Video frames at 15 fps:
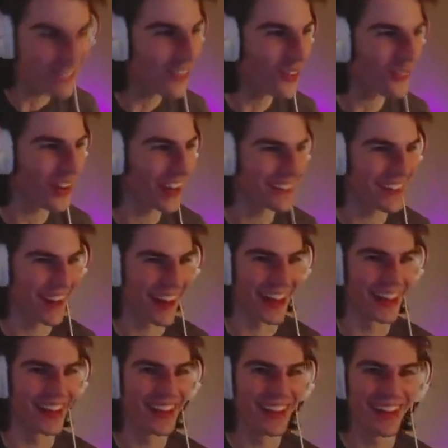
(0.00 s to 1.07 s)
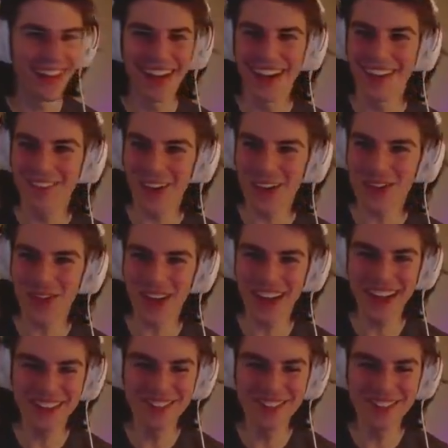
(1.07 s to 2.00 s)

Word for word: move and I did it. First fucking